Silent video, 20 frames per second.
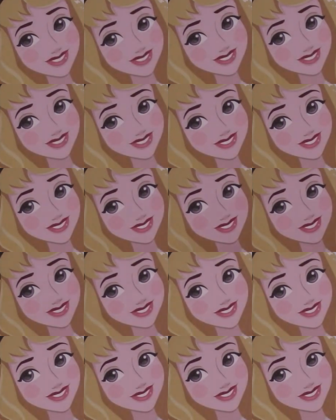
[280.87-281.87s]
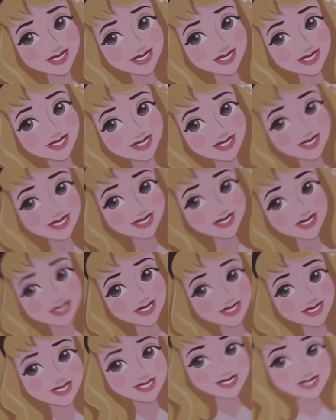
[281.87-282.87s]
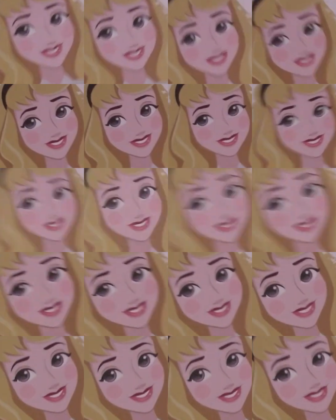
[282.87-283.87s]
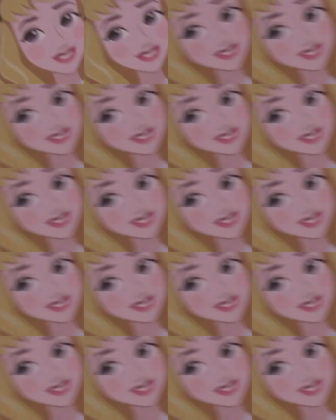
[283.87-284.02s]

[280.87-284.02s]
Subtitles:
And I thought I would be able to put together a pretty quick and easy